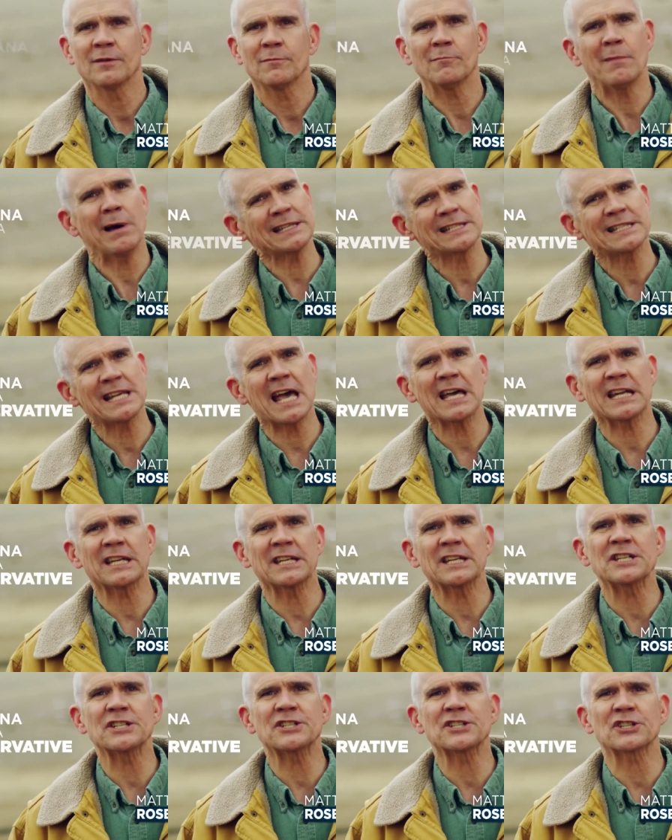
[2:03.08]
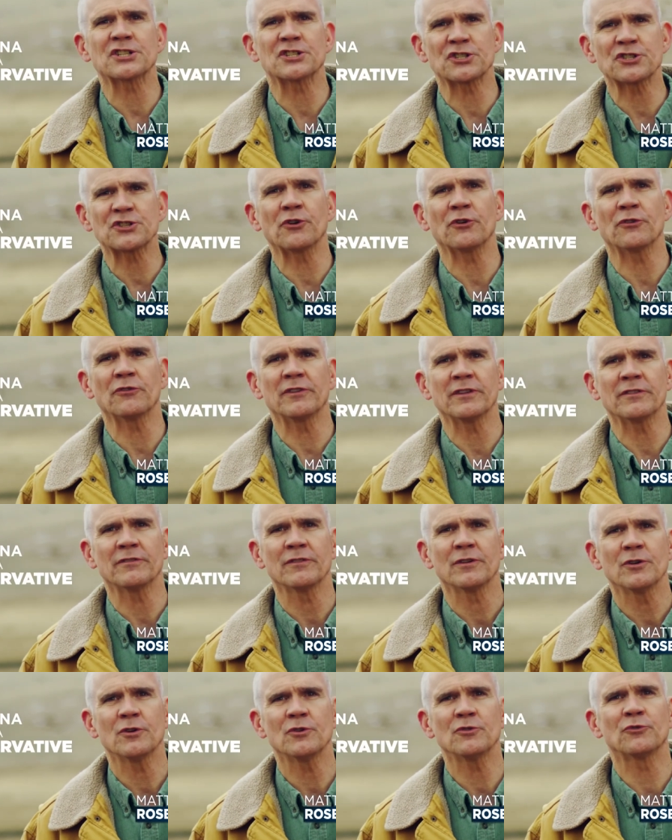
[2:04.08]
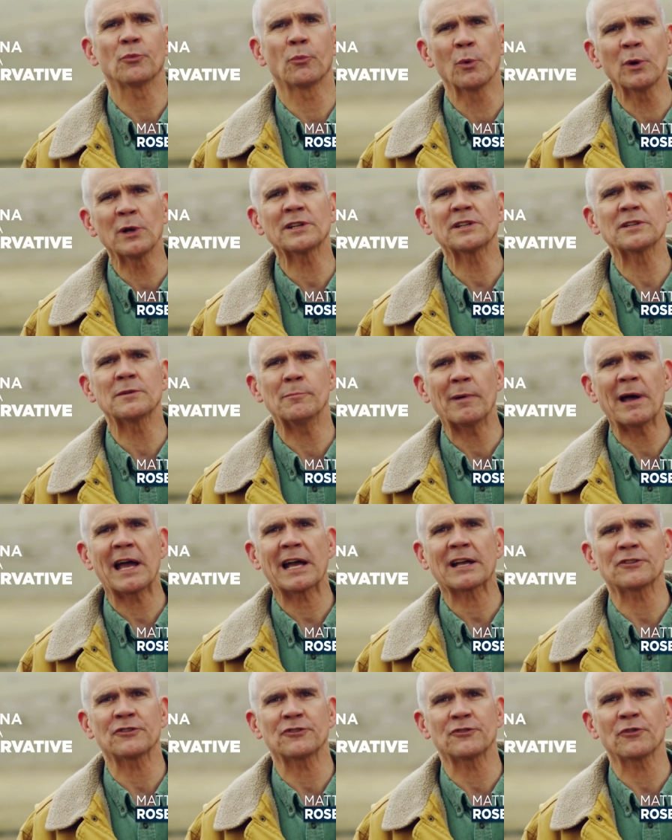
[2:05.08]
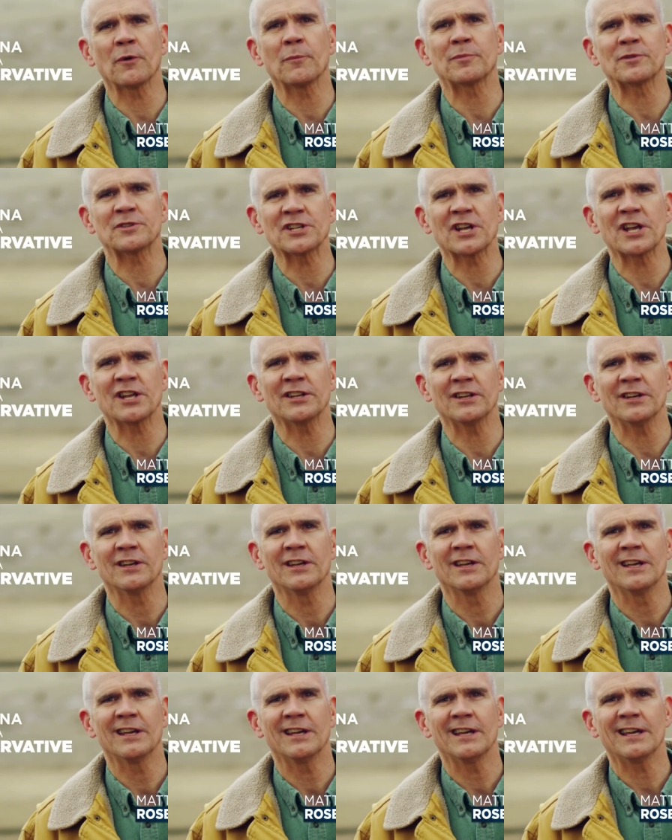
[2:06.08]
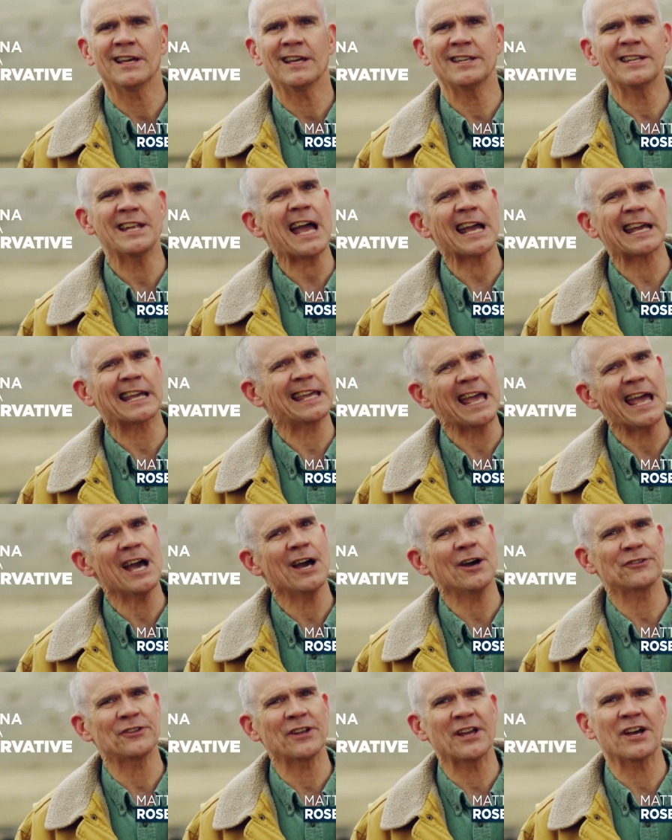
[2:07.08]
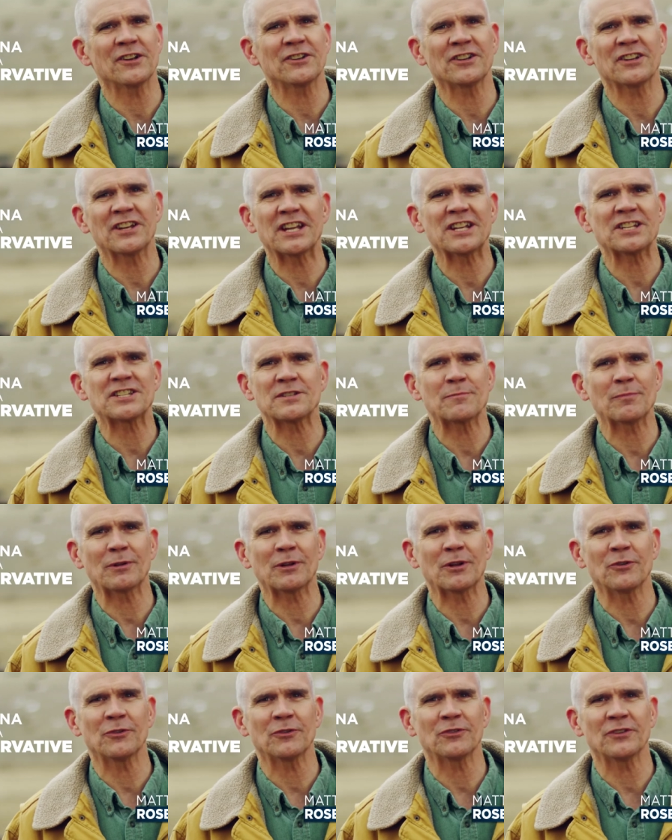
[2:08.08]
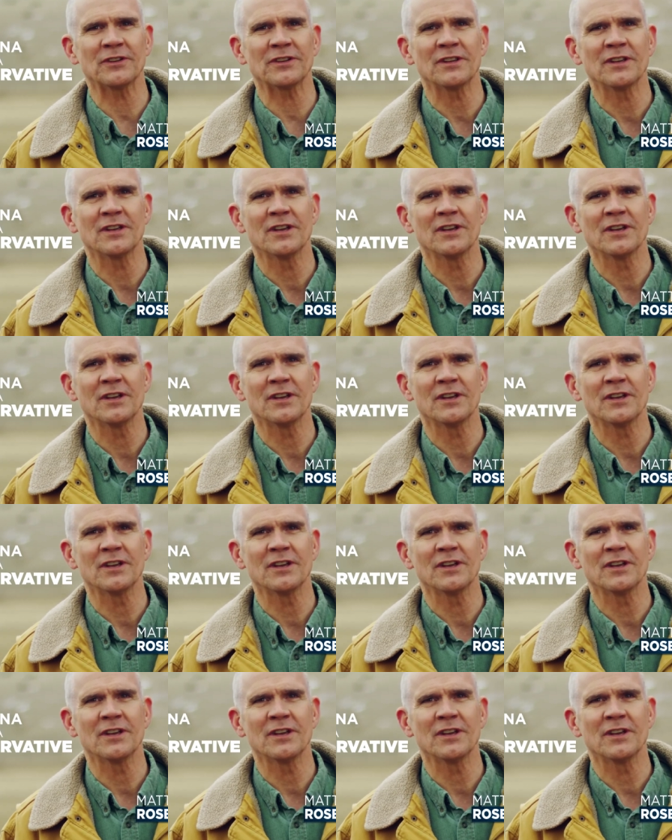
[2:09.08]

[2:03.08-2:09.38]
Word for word: We identified at least two Senate campaigns in the 2018 cycle